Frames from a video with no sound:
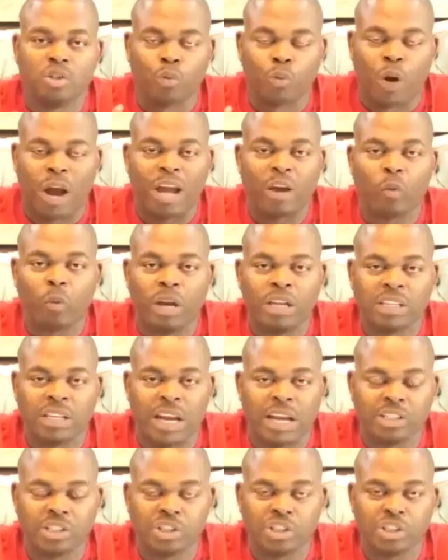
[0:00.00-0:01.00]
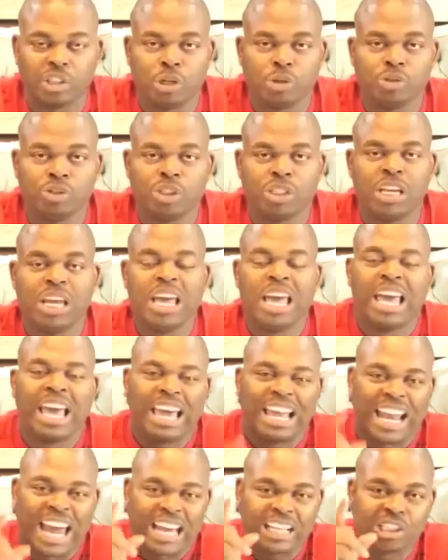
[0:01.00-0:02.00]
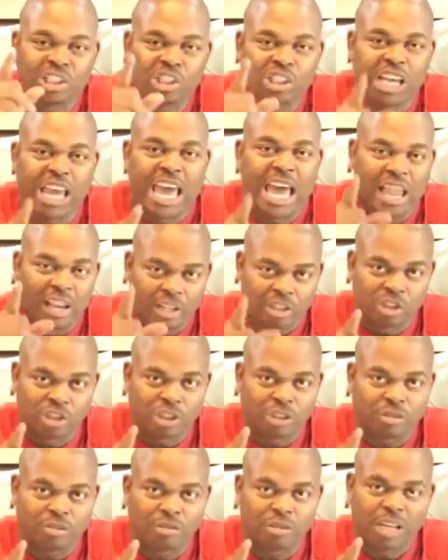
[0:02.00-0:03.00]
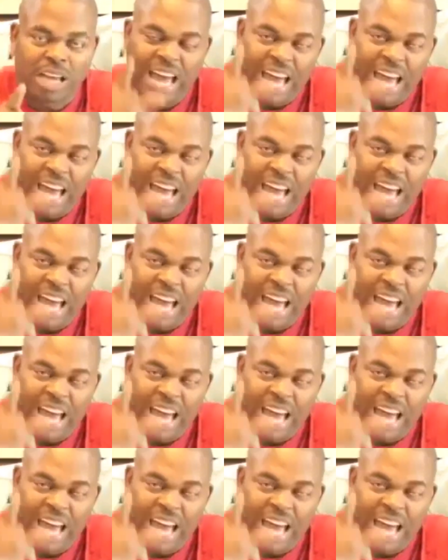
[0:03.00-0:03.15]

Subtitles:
the right way that I just showed you. And I challenge you.